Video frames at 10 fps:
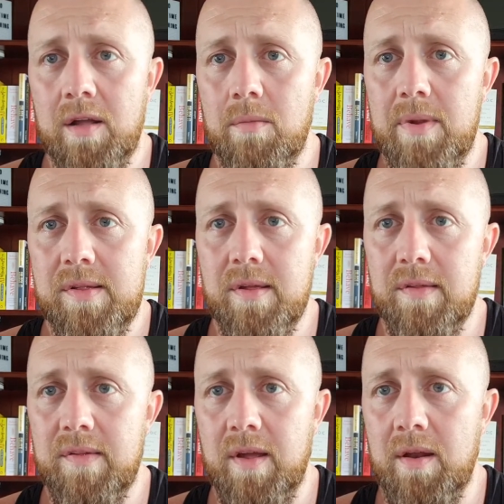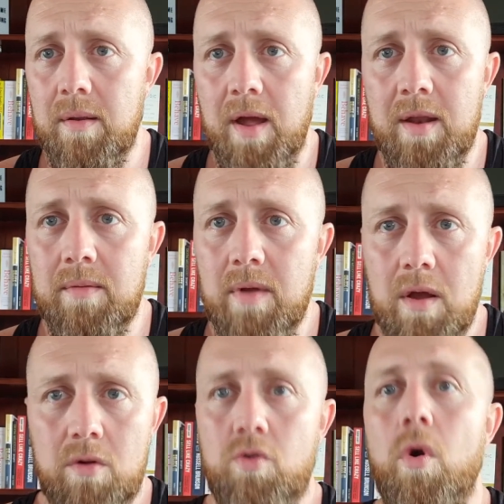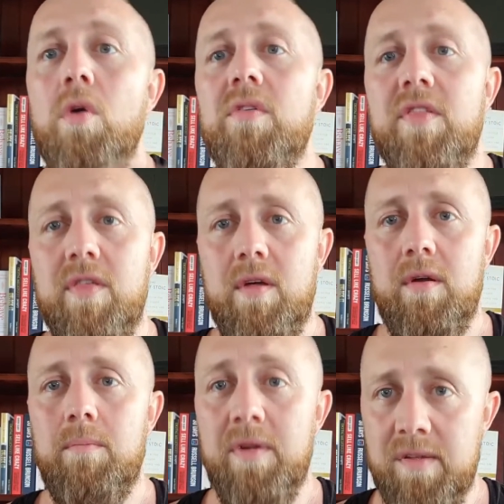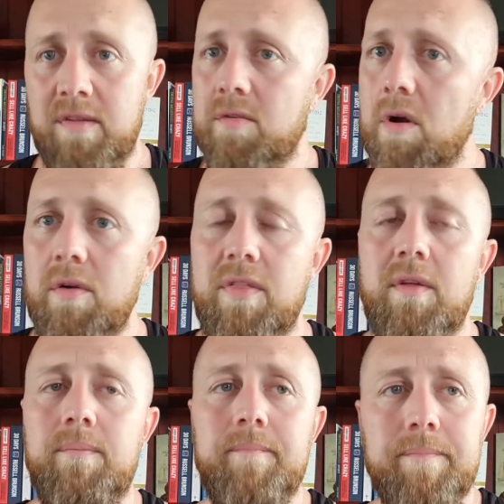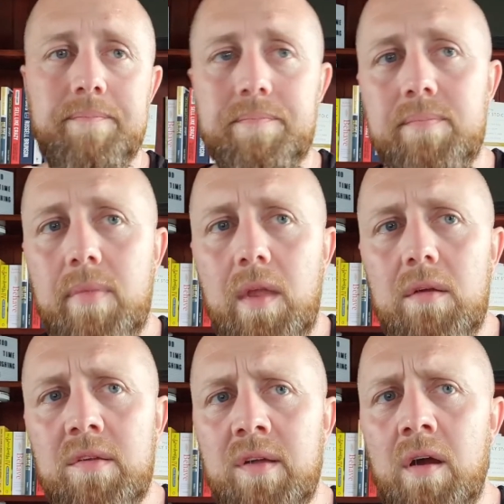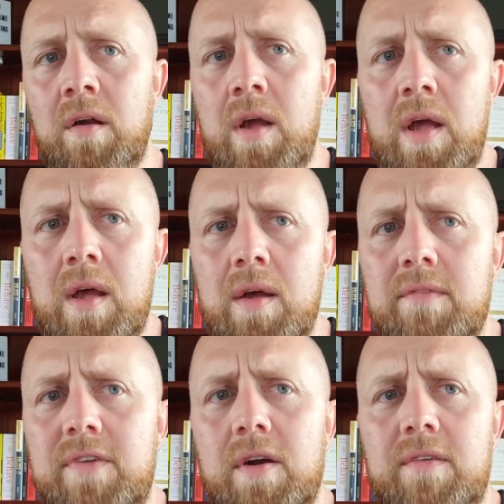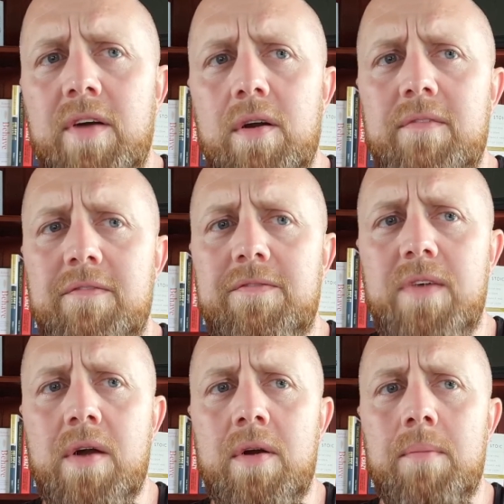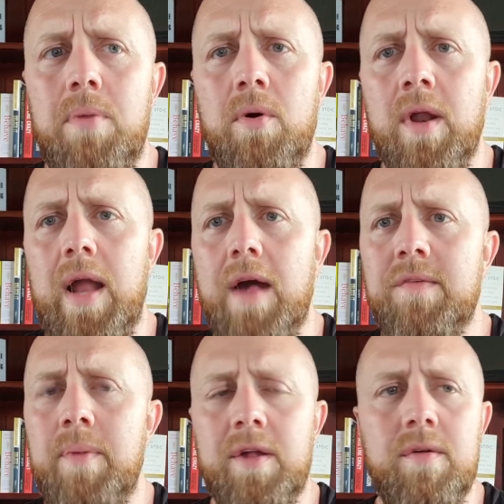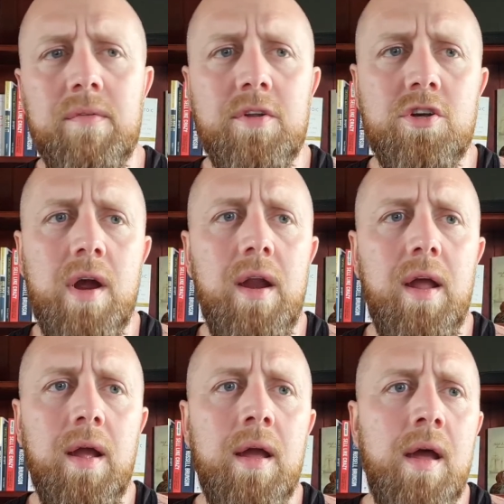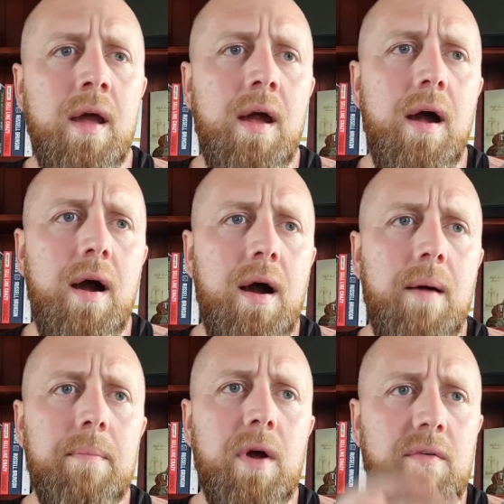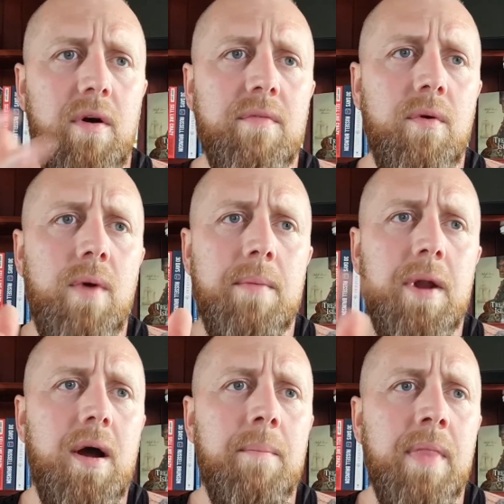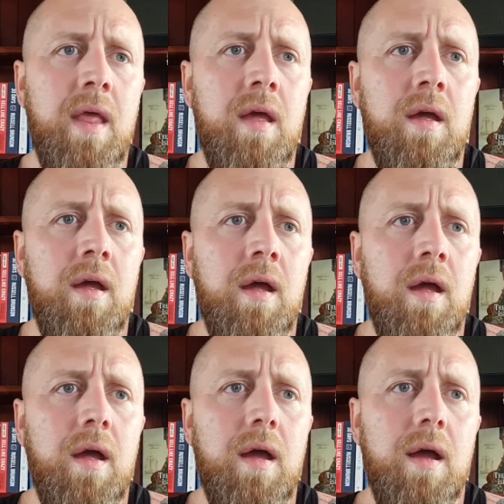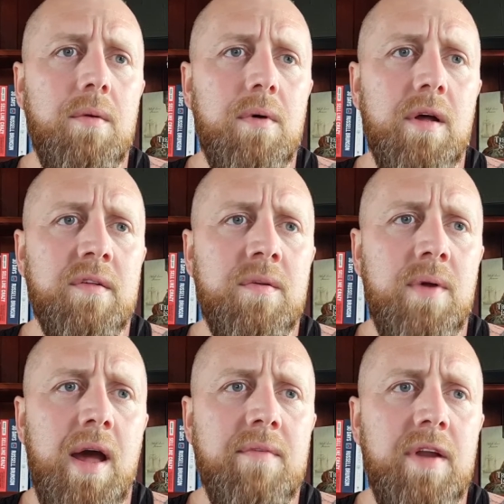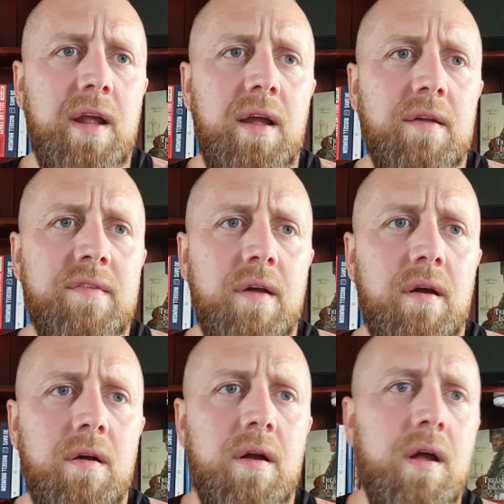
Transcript: your business and growth, business growth. So very, very, very important aspects of the training, of the webinar. And what else do we have in here? So